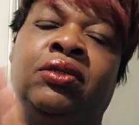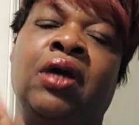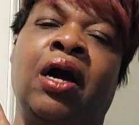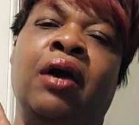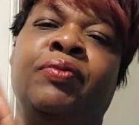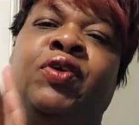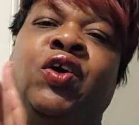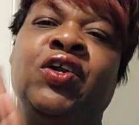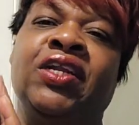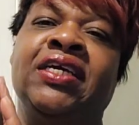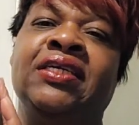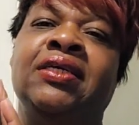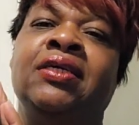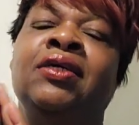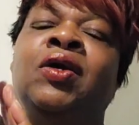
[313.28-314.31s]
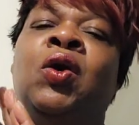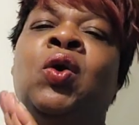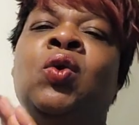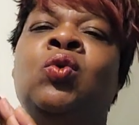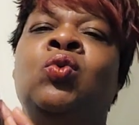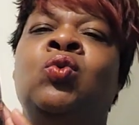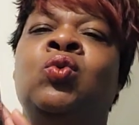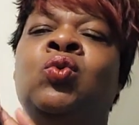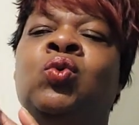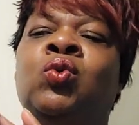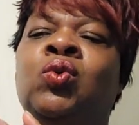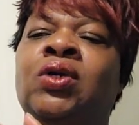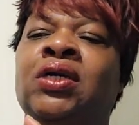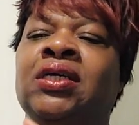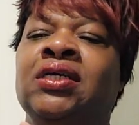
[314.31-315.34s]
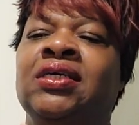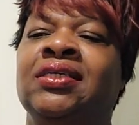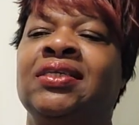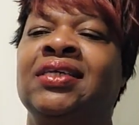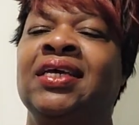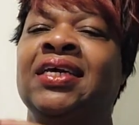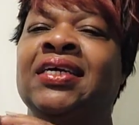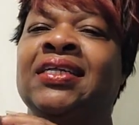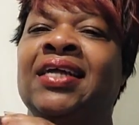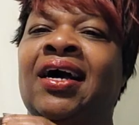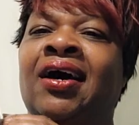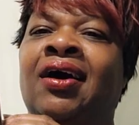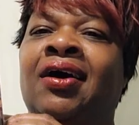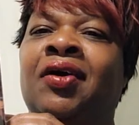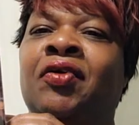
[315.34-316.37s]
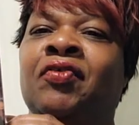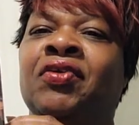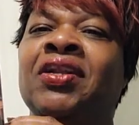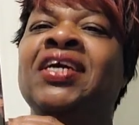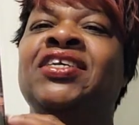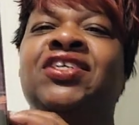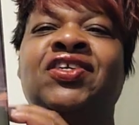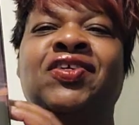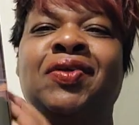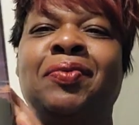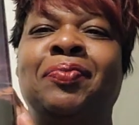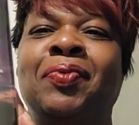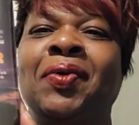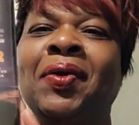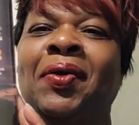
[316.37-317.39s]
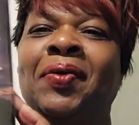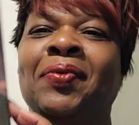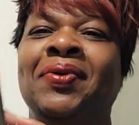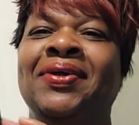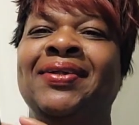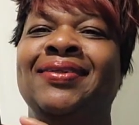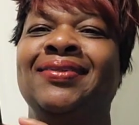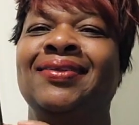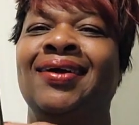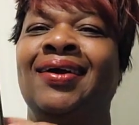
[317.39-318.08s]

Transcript: young lady who is in a relationship with